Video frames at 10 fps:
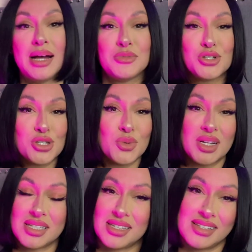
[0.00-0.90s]
Just
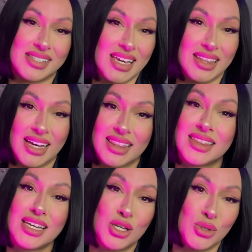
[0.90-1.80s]
want to say that
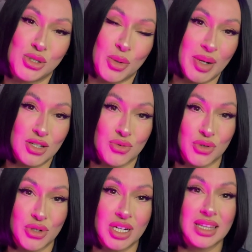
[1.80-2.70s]
thank you so much
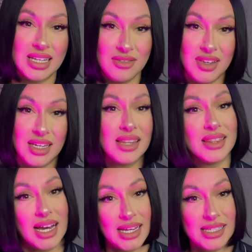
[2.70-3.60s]
for leaving
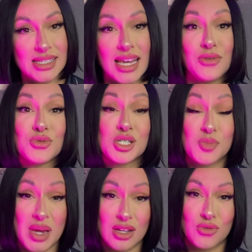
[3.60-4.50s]
nice and
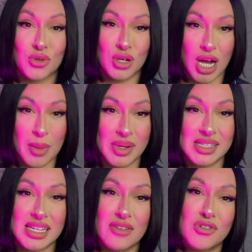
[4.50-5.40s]
respectful
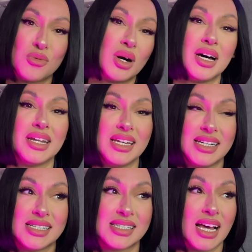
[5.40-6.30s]
comments. Everyone
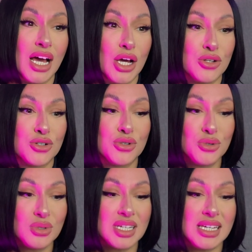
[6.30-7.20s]
is
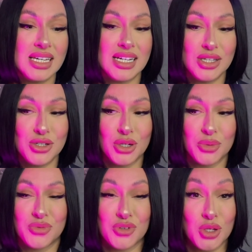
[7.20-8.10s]
truly,
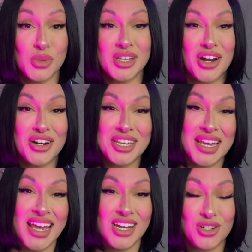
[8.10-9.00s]
for those that are
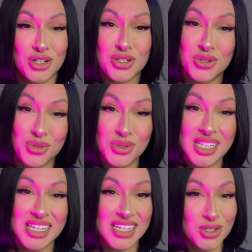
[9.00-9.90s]
engaged, are
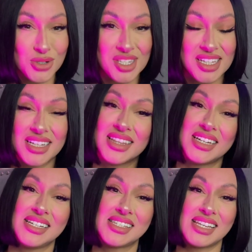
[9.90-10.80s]
truly interested in
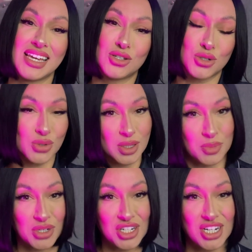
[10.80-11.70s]
this and truly
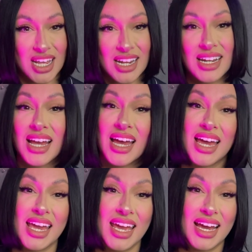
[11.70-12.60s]
appreciate it
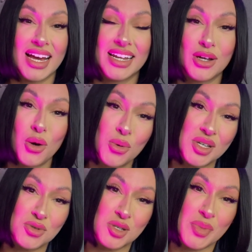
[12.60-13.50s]
and
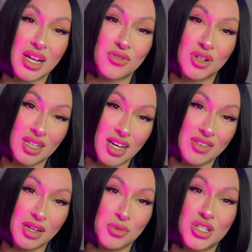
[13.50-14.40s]
always respectful and
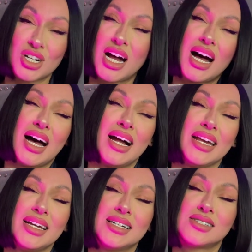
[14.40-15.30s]
loving, which
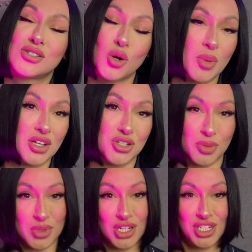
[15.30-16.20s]
I so much
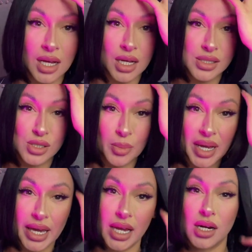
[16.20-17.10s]
appreciate. So
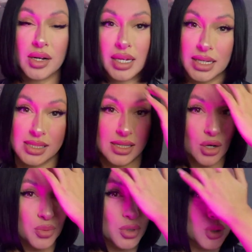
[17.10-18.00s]
my hair is
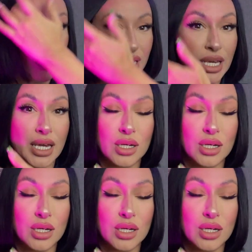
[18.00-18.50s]
growing and